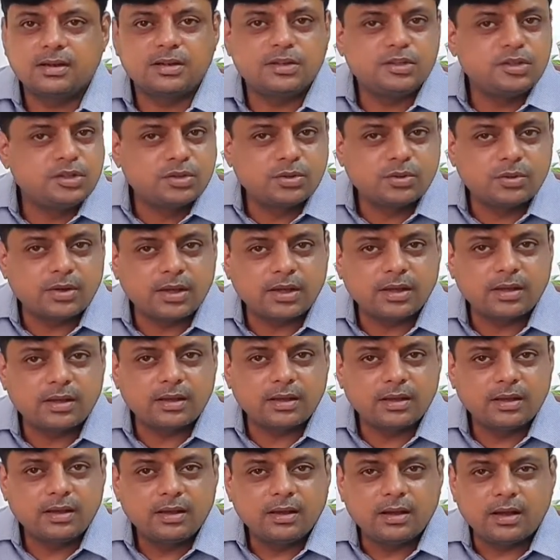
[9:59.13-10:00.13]

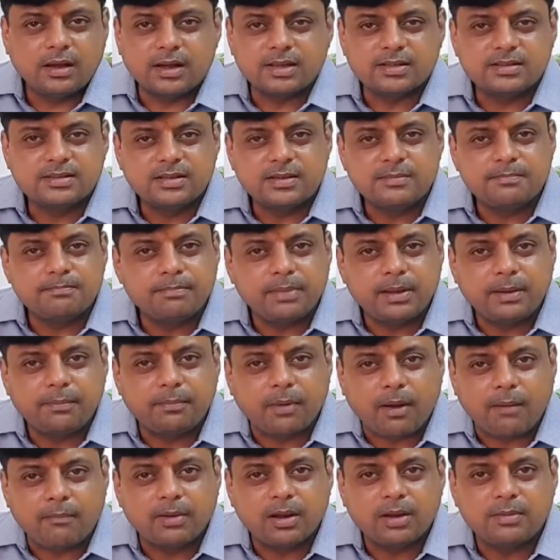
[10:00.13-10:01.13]
doing a simple
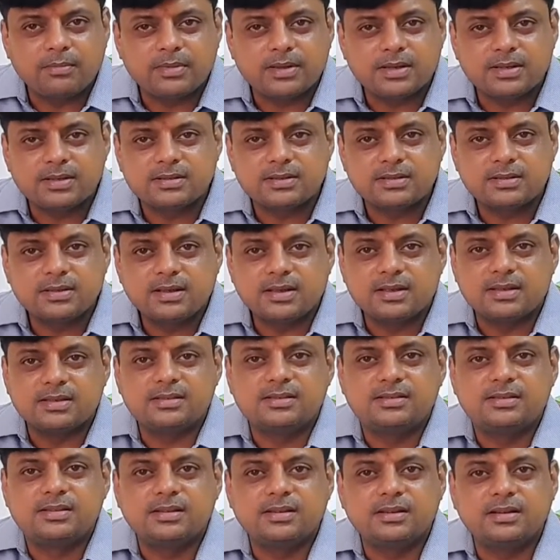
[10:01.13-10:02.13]
problem is
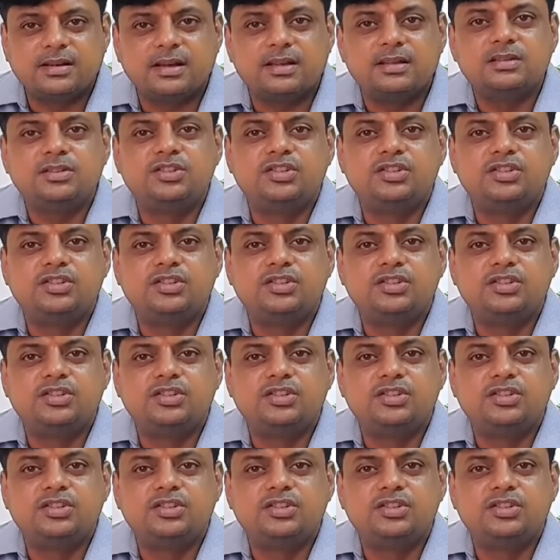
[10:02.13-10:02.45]
Z and